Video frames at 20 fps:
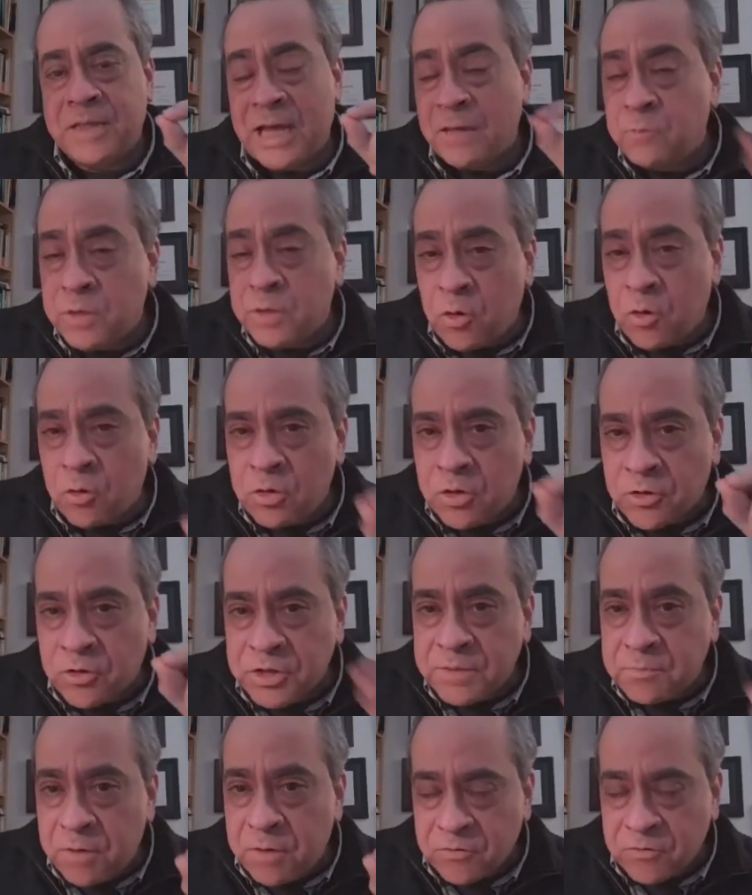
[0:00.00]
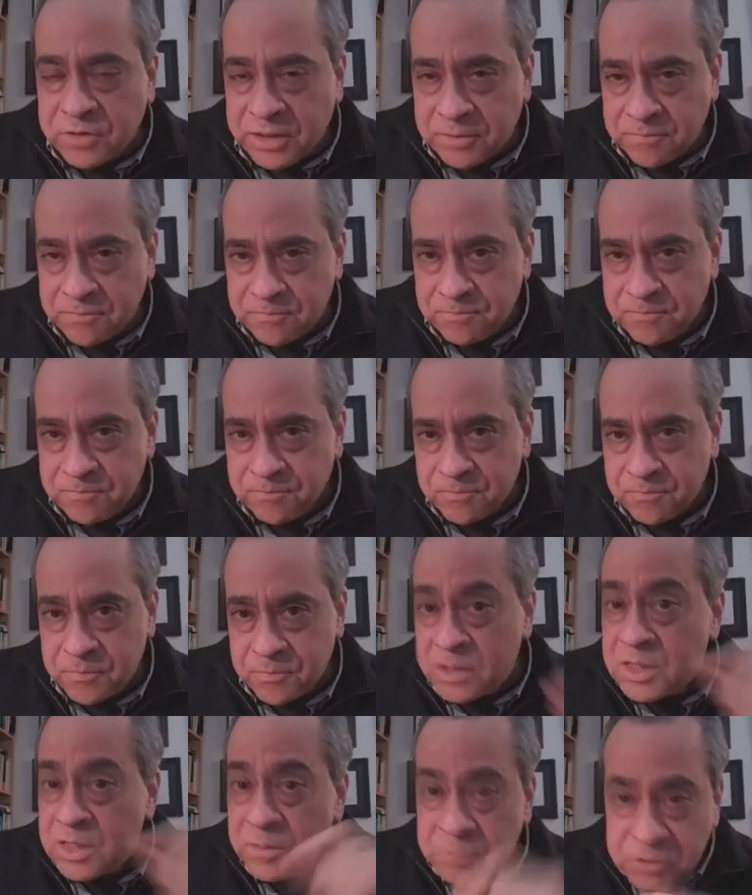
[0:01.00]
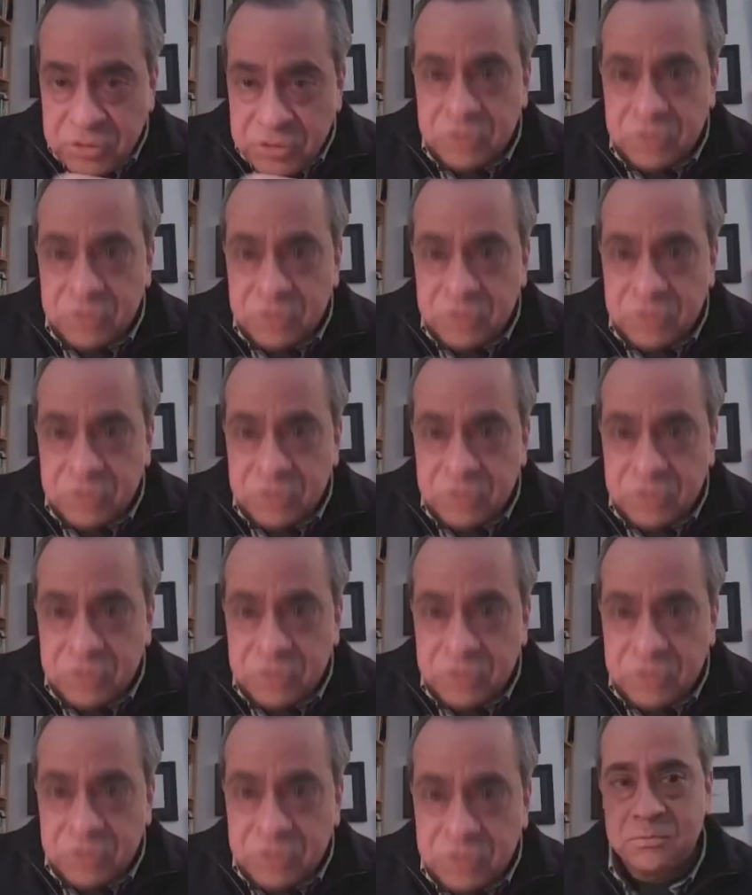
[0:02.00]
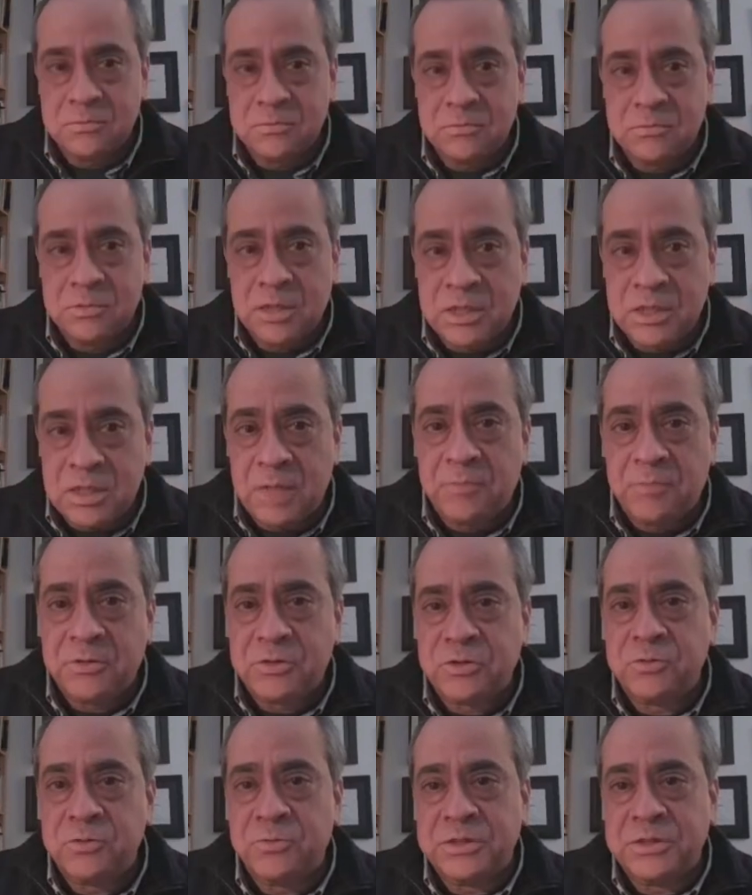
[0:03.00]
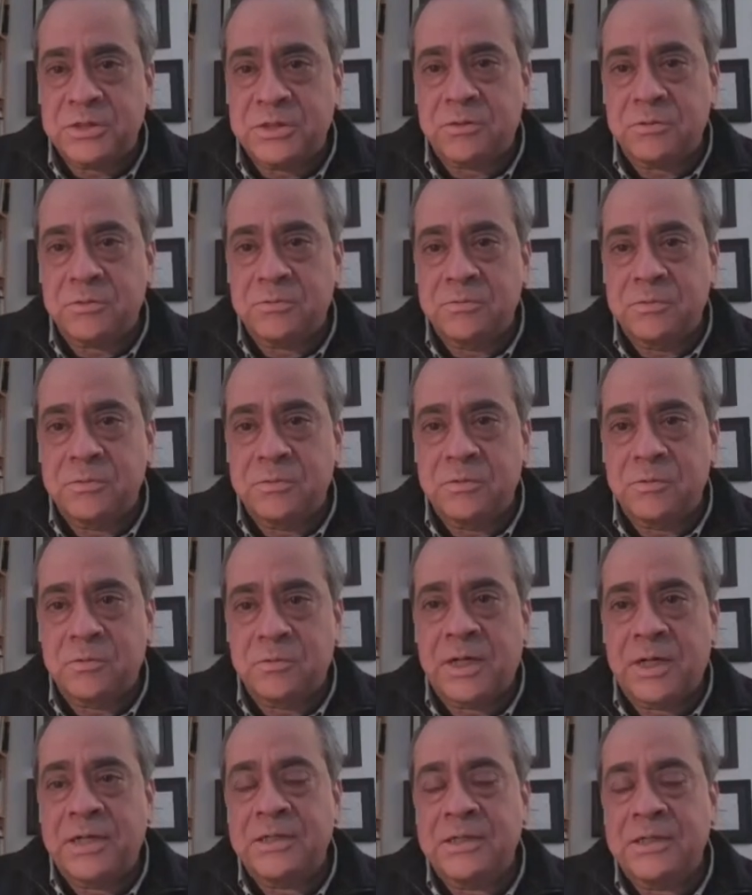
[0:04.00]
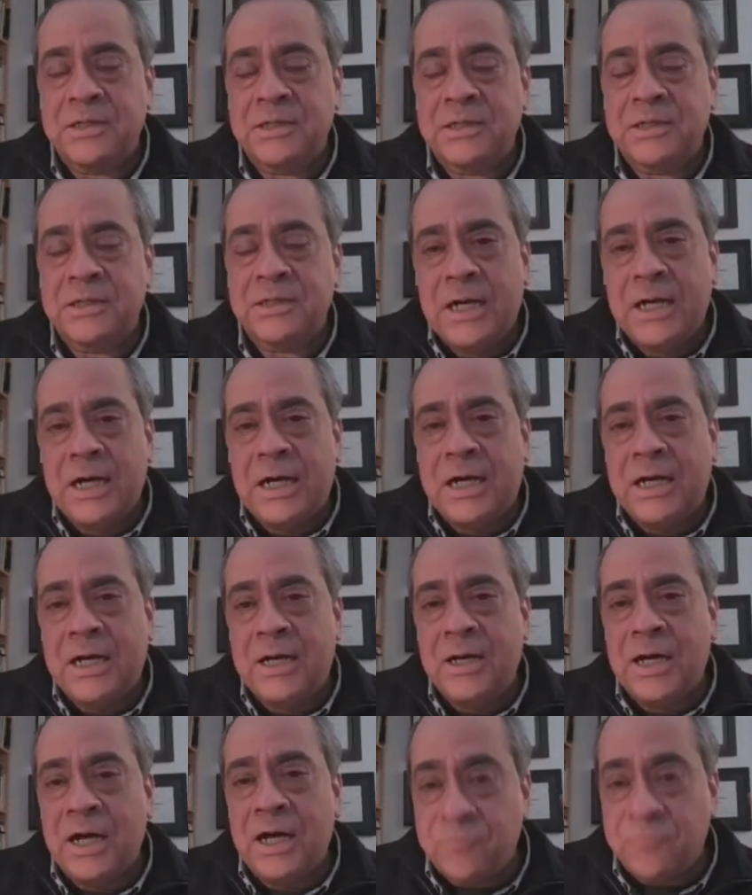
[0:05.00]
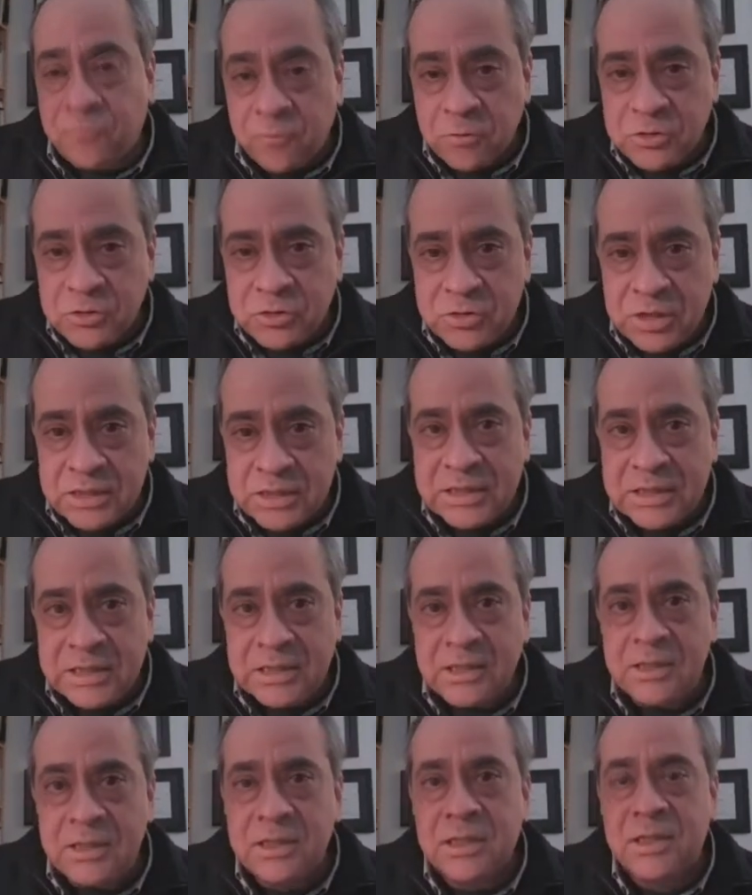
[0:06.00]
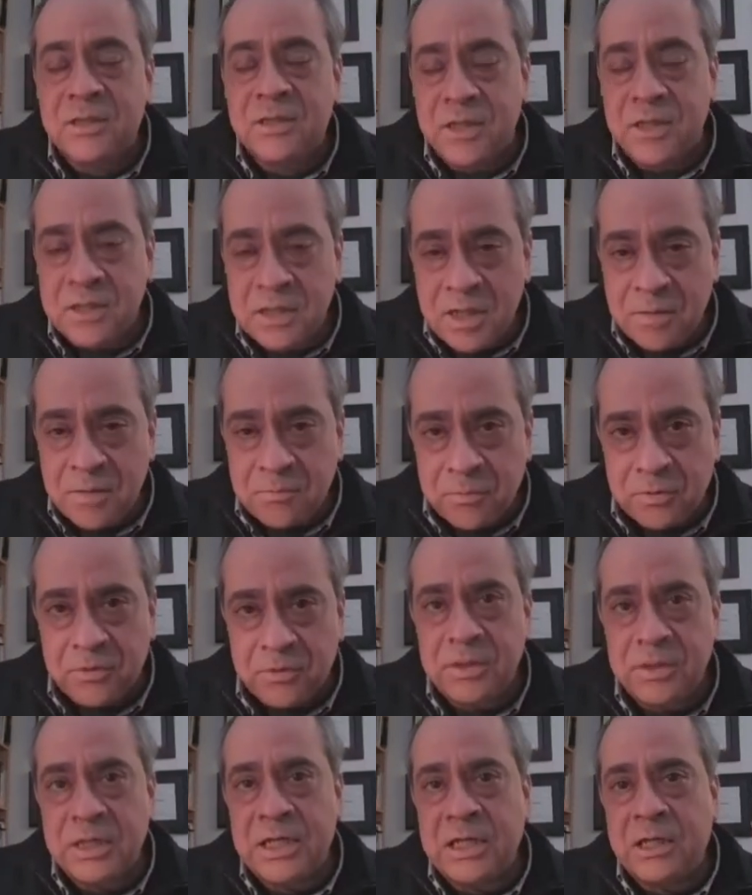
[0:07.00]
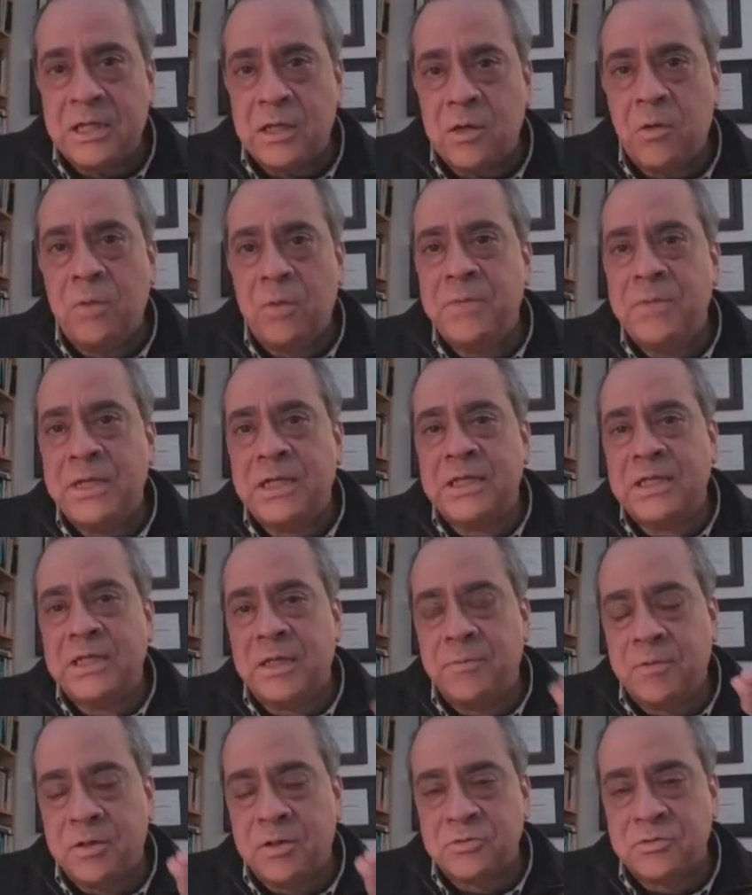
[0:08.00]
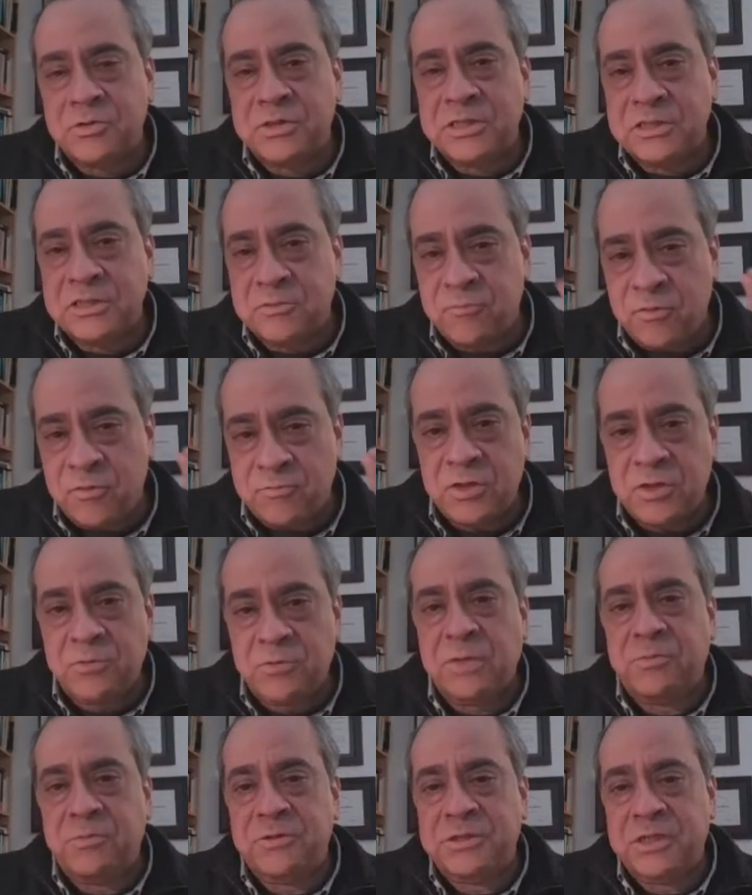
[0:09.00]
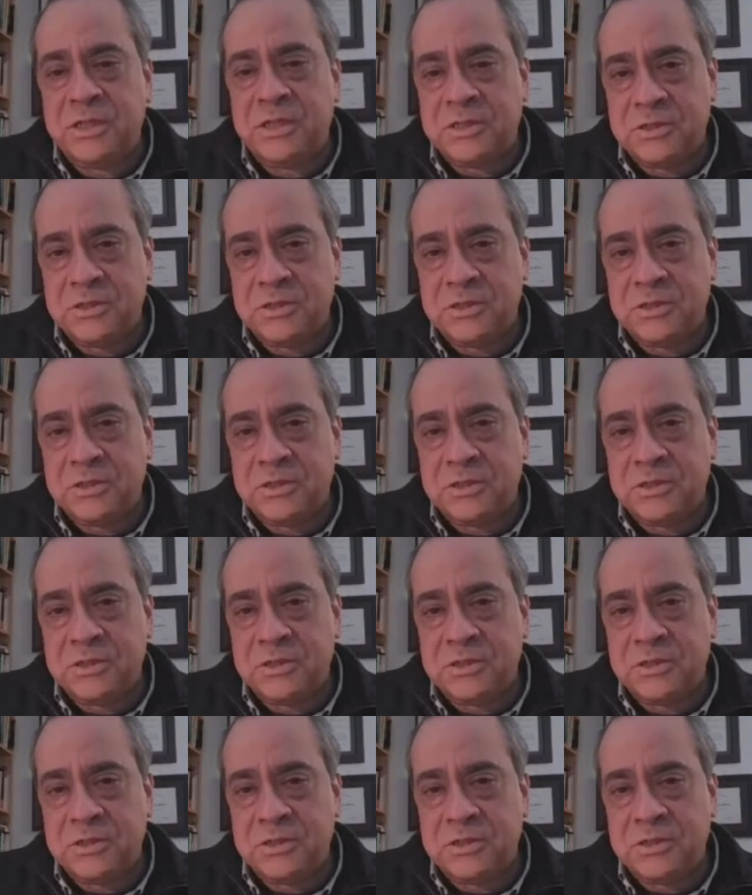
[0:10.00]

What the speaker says: That we call learning poverty. That number should be zero. That number should be zero, right? Unfortunately, that number in low and middle income countries is 53%.